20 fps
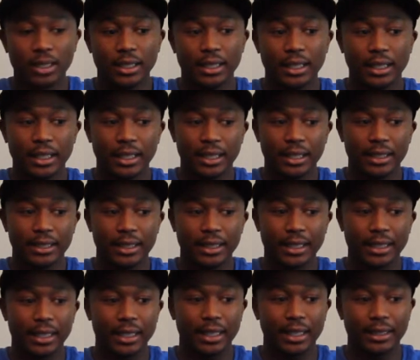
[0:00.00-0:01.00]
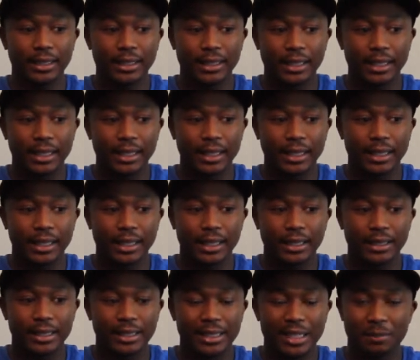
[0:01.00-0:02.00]

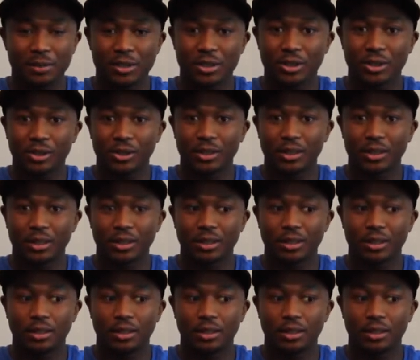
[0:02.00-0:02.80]
this episode,